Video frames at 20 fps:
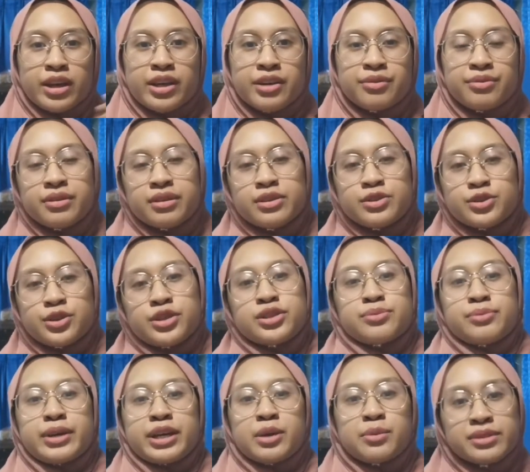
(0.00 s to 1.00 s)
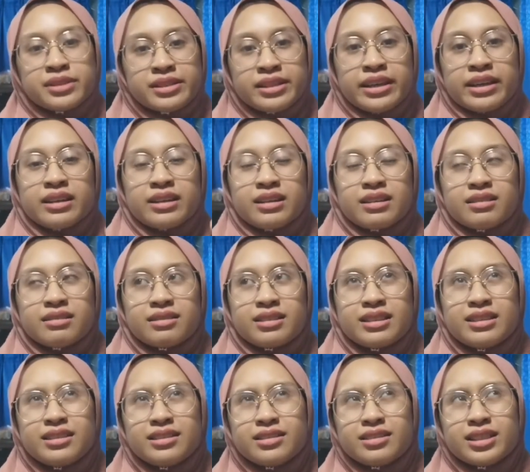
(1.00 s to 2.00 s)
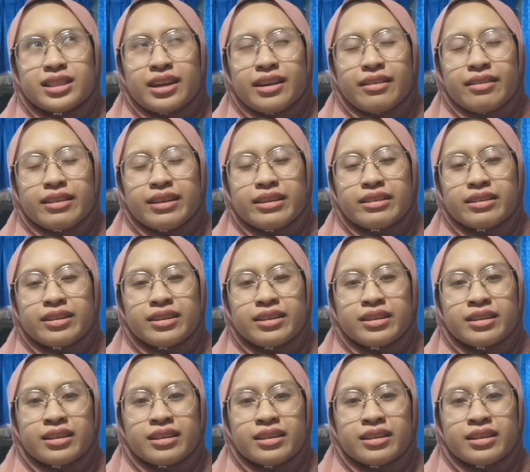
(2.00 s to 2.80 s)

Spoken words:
if the students make a mistake. Initially, I think